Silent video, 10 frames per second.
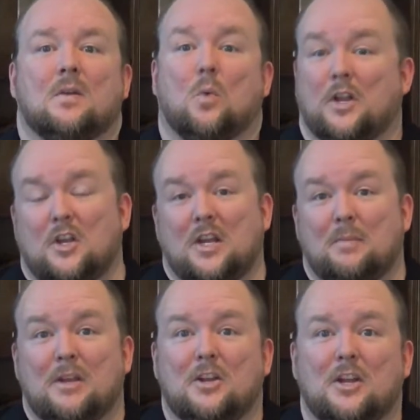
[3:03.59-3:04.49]
What do you
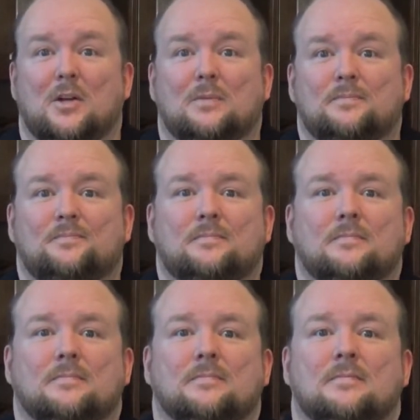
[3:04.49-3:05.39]
need me to do?
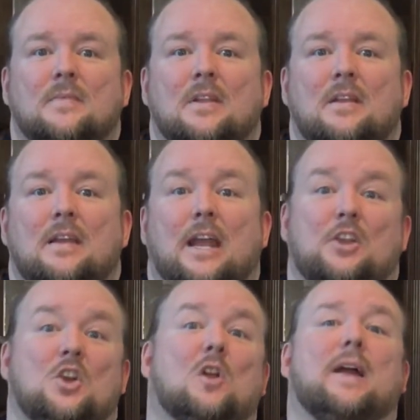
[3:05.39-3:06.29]

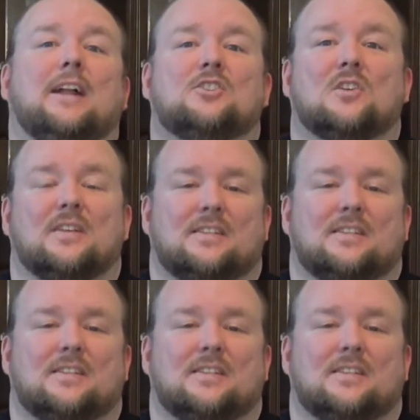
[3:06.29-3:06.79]
And your answer